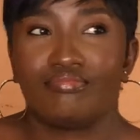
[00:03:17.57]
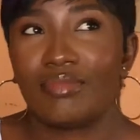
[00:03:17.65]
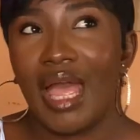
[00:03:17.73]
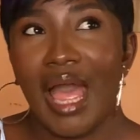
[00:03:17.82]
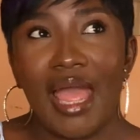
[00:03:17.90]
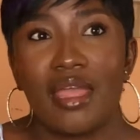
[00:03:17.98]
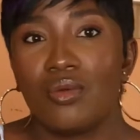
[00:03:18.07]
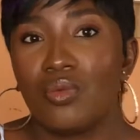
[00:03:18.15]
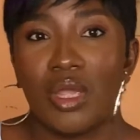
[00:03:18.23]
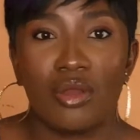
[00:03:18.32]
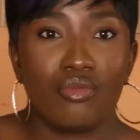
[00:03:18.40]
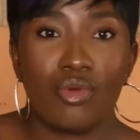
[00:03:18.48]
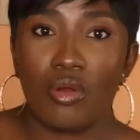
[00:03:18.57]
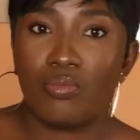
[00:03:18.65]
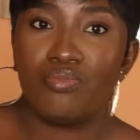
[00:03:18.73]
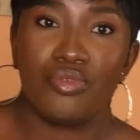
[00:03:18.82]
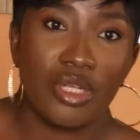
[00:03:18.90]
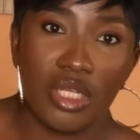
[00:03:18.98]
highway
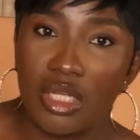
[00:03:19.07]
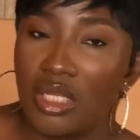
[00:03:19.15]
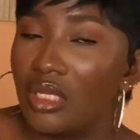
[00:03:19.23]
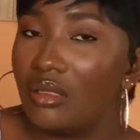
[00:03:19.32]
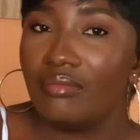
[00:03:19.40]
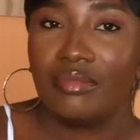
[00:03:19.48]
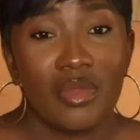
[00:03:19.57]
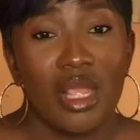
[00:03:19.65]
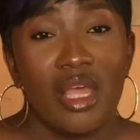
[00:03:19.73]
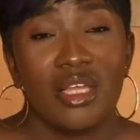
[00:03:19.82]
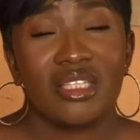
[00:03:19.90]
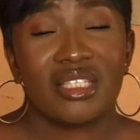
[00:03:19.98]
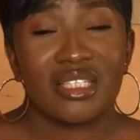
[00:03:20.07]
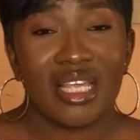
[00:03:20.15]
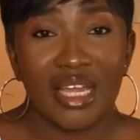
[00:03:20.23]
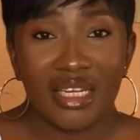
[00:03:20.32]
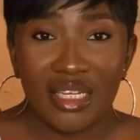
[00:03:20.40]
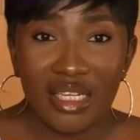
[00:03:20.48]
robbery.
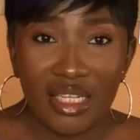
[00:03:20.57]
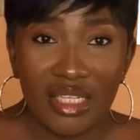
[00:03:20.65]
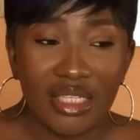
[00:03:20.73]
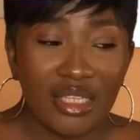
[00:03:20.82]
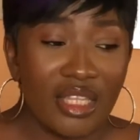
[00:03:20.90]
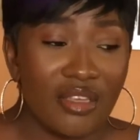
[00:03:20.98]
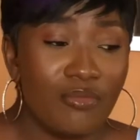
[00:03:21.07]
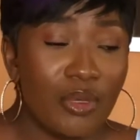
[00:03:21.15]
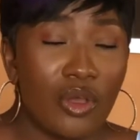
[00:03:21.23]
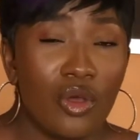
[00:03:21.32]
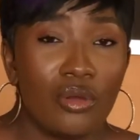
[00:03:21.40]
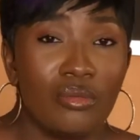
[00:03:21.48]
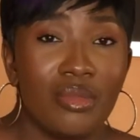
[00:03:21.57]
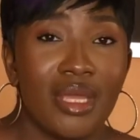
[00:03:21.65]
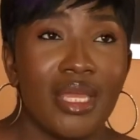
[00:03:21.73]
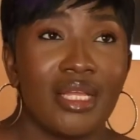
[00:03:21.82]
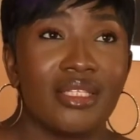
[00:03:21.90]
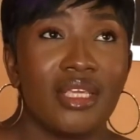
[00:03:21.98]
Sadly, they become
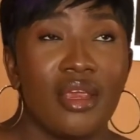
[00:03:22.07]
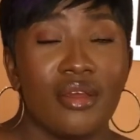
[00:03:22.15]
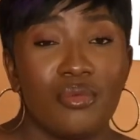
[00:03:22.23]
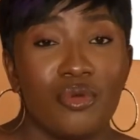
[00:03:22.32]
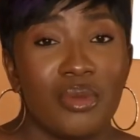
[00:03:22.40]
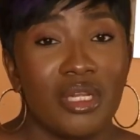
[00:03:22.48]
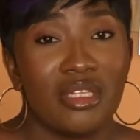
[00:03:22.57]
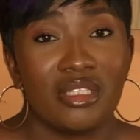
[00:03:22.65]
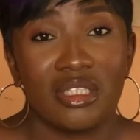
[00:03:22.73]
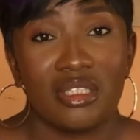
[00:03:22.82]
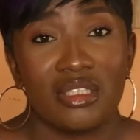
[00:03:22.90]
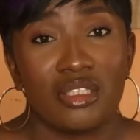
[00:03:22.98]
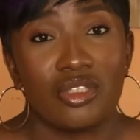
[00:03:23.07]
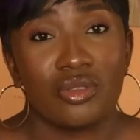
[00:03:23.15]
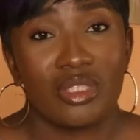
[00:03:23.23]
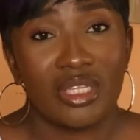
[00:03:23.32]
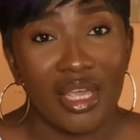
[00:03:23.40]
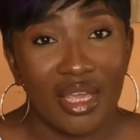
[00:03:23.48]
a terrible menace in this
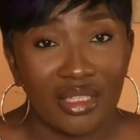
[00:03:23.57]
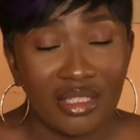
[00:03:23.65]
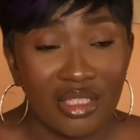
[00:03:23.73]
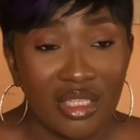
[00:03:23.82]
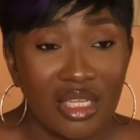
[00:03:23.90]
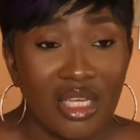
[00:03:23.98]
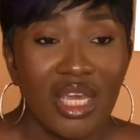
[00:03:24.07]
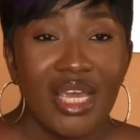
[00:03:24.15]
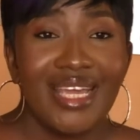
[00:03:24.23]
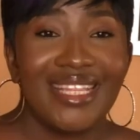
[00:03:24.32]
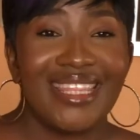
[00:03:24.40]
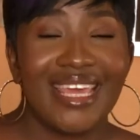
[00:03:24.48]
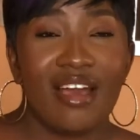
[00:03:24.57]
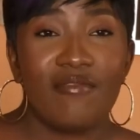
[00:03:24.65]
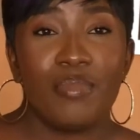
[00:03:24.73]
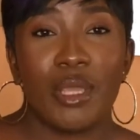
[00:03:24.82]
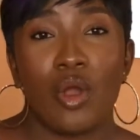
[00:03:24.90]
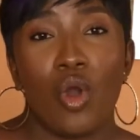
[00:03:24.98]
society. They
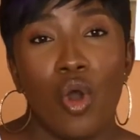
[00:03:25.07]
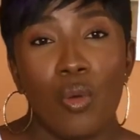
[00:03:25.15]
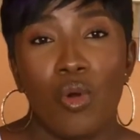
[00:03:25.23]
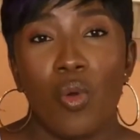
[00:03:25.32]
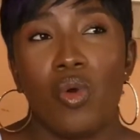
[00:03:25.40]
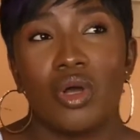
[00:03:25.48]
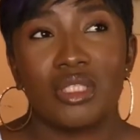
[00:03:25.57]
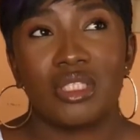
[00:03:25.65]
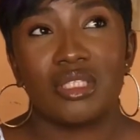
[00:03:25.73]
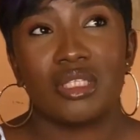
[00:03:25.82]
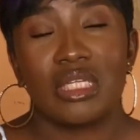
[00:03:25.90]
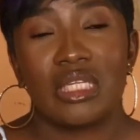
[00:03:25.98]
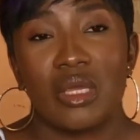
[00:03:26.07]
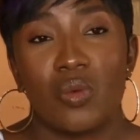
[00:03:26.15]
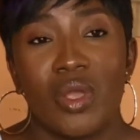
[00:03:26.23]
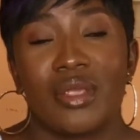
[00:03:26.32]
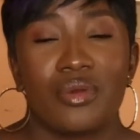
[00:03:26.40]
have become what they were